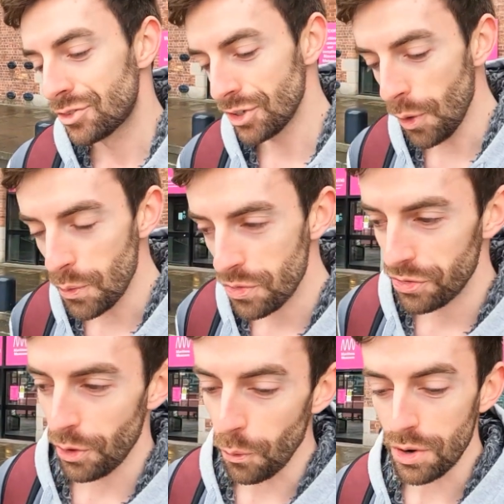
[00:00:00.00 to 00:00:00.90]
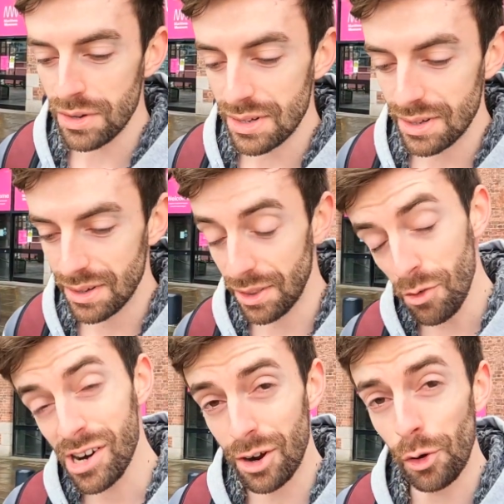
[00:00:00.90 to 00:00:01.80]
Do you know, there
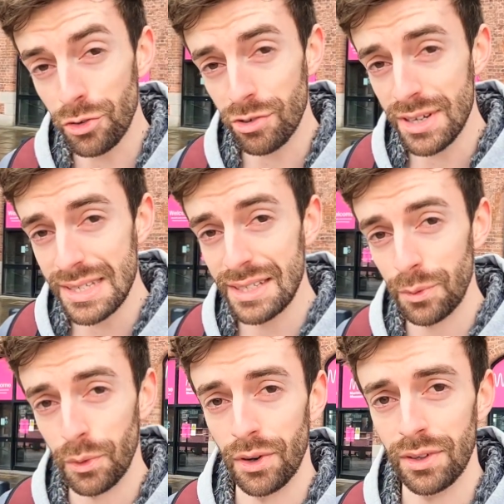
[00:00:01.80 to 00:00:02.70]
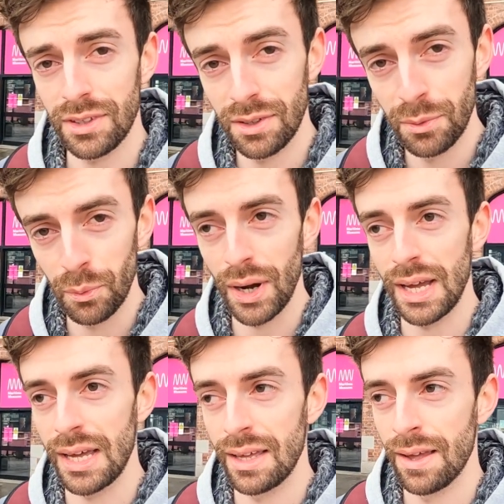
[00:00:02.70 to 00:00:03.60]
were countries in the world
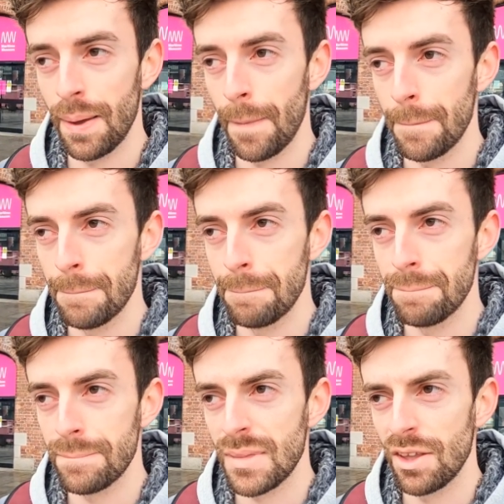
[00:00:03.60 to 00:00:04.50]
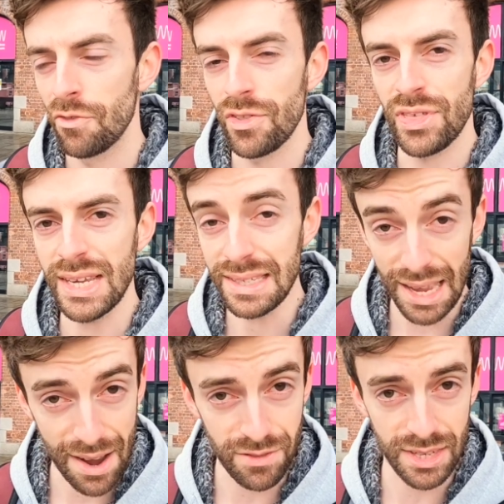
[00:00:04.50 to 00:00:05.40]
where, for things
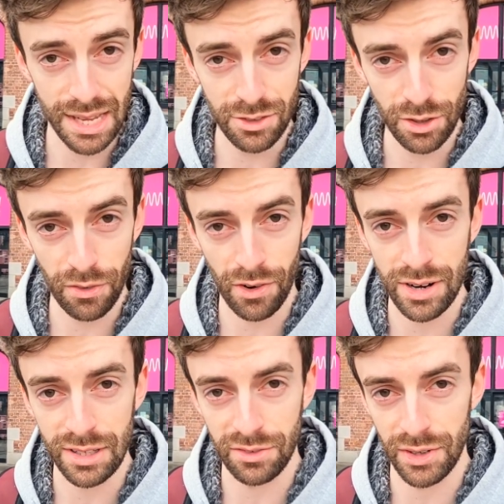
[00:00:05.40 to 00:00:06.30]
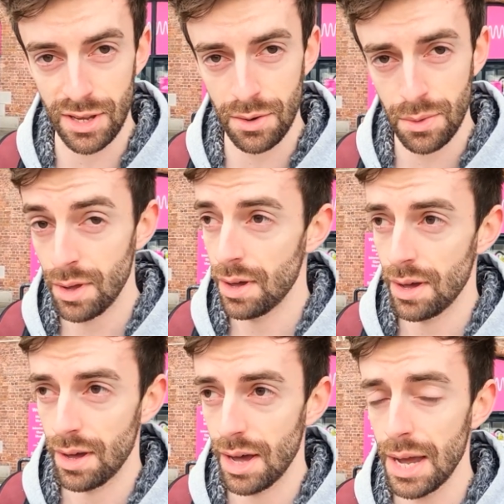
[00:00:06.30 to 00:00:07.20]
I've said so far in this video,
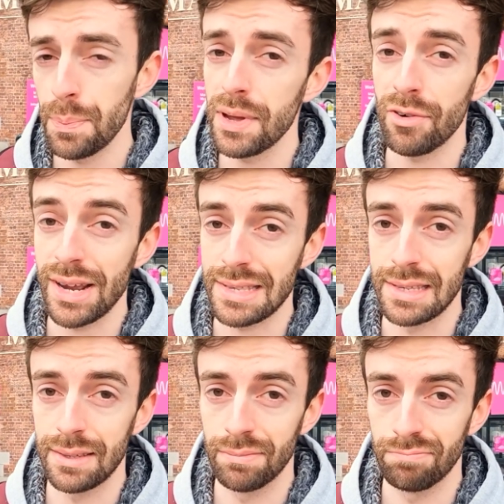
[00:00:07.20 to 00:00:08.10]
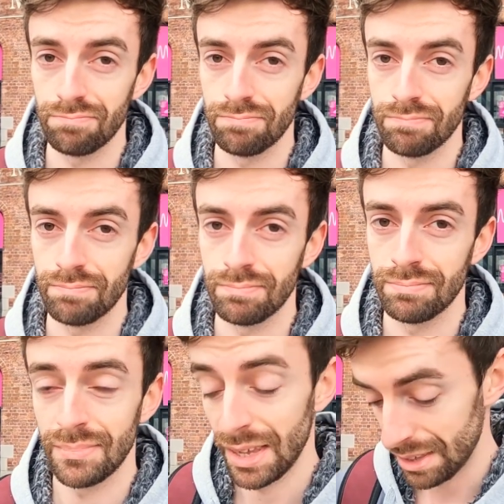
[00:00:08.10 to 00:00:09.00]
I'd be arrested.
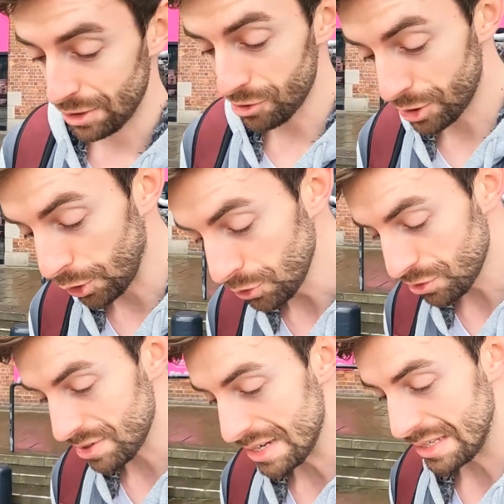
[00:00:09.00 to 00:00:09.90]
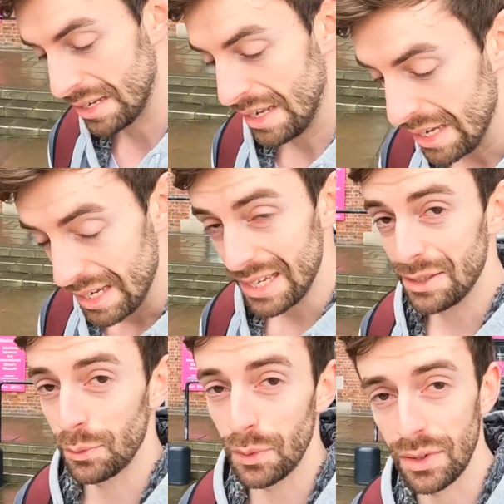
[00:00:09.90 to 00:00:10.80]
There are countries
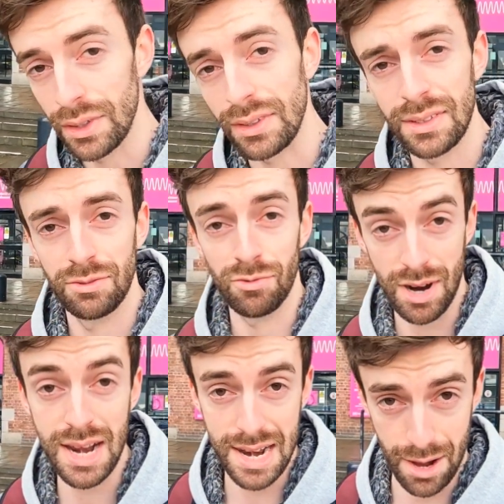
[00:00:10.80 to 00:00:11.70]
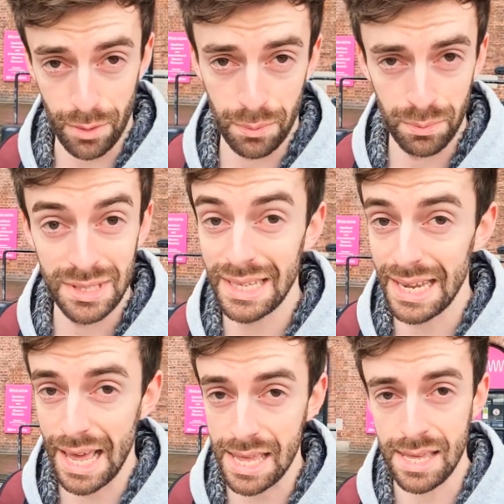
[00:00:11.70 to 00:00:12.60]
in the world right now,
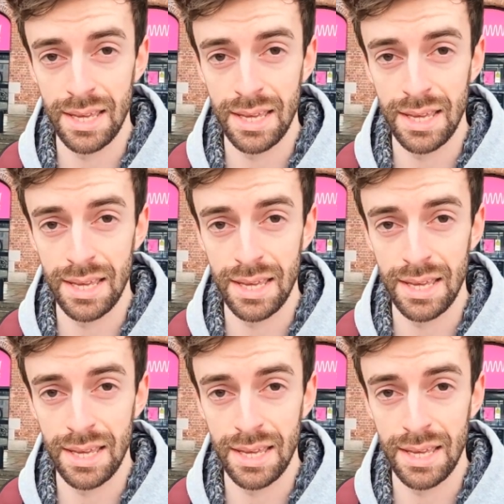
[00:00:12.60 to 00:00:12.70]
today,